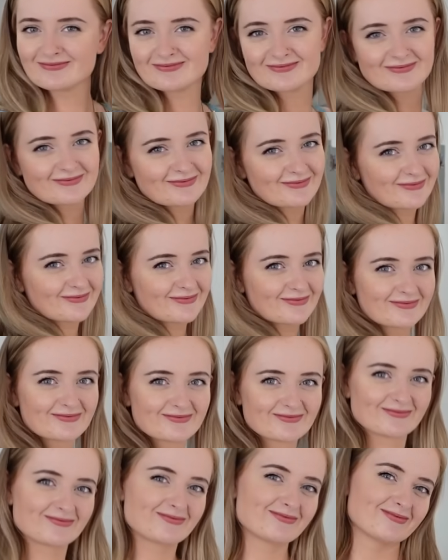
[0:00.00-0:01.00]
Yes, you
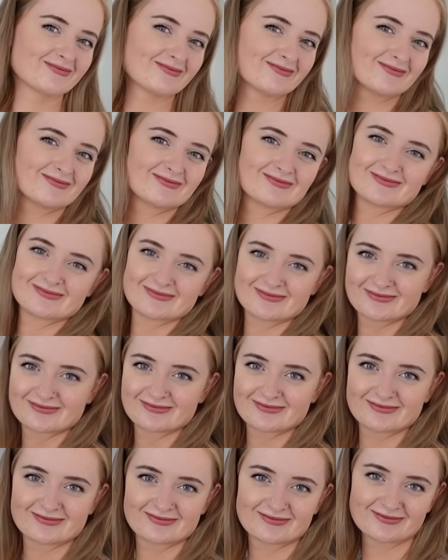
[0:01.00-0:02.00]
take it off for now, and then
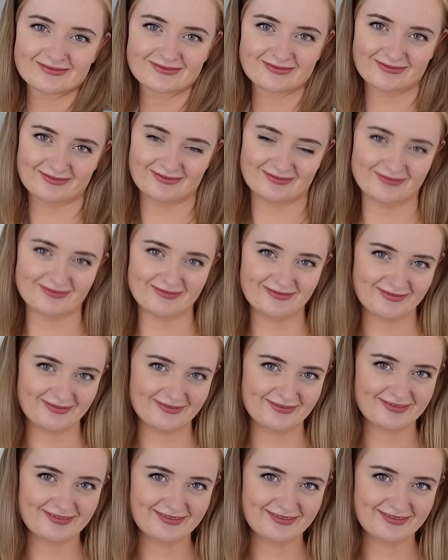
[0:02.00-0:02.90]
when the